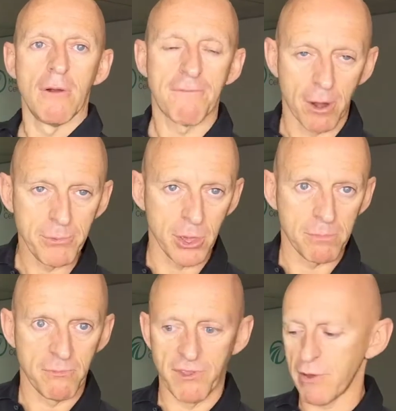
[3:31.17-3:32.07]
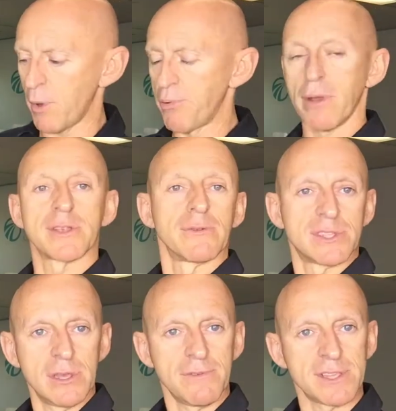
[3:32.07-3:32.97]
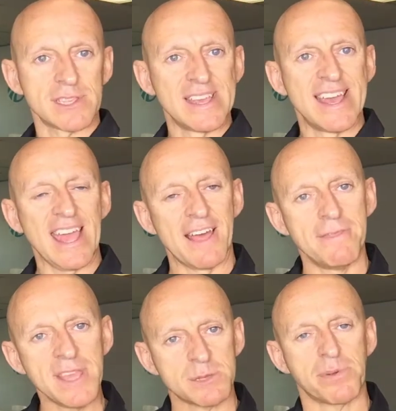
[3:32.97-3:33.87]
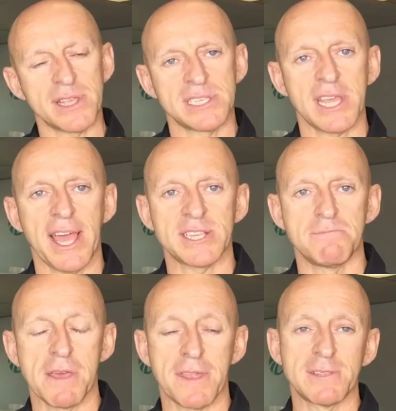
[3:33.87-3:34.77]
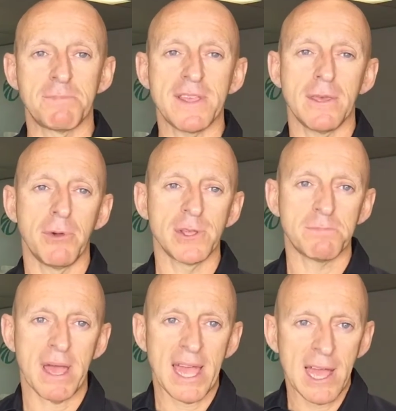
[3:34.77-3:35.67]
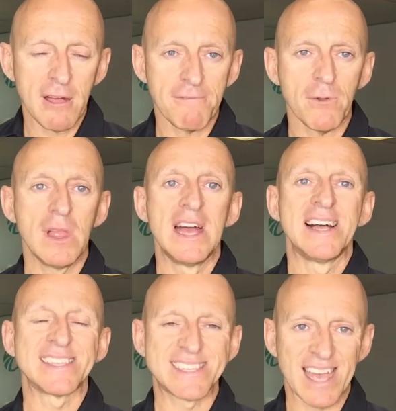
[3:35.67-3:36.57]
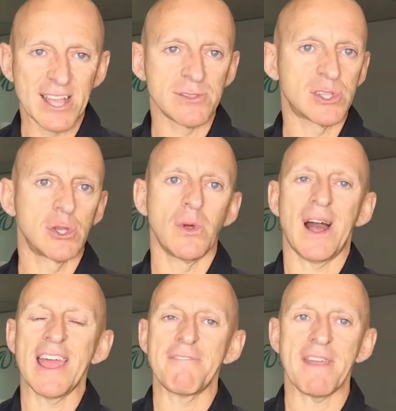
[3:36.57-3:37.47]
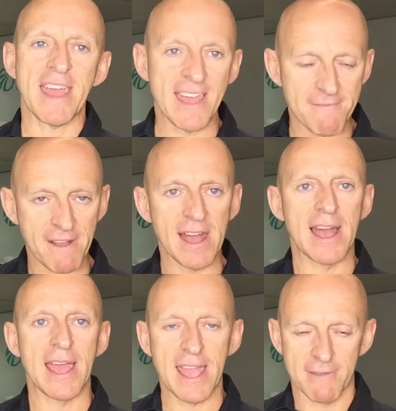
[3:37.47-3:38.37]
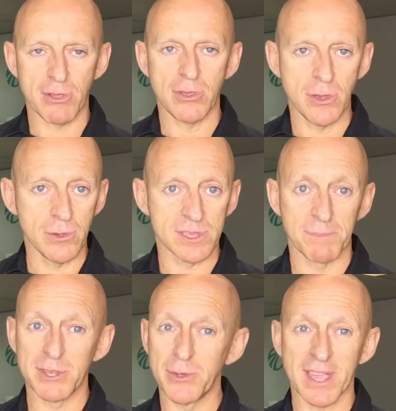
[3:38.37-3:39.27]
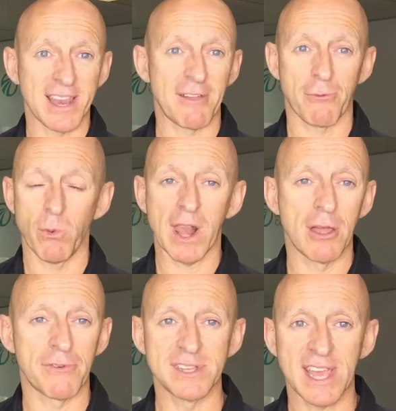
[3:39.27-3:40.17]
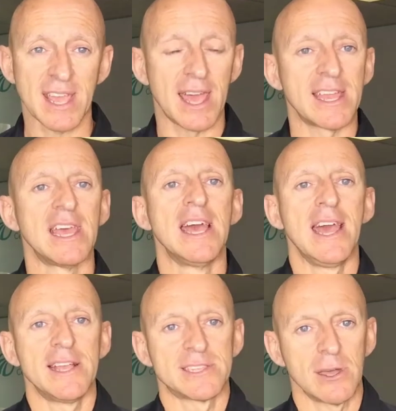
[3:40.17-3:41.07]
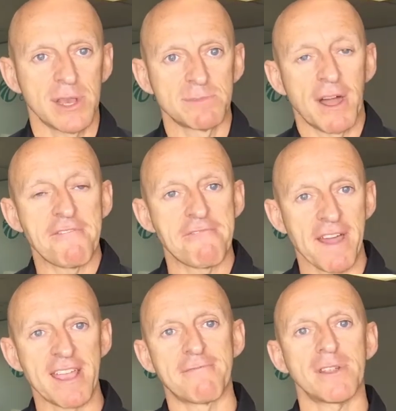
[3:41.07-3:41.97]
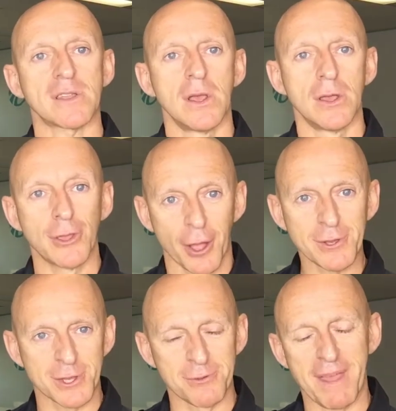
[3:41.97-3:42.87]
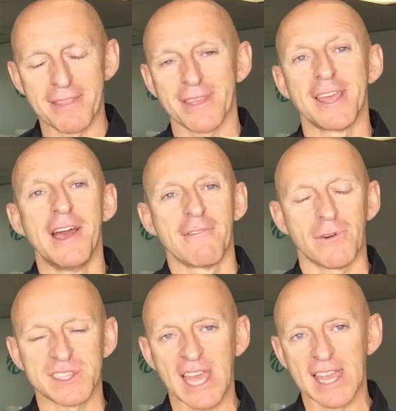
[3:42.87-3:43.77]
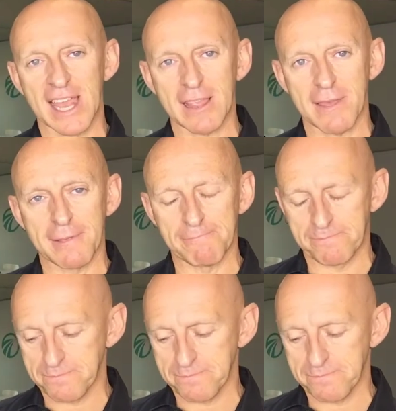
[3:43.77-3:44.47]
from you via a product or a service. And this presentation method has been the most powerful sales tool I have ever, ever used. I've been doing it now for well over a decade, and so it is my favorite go-to method for selling anything.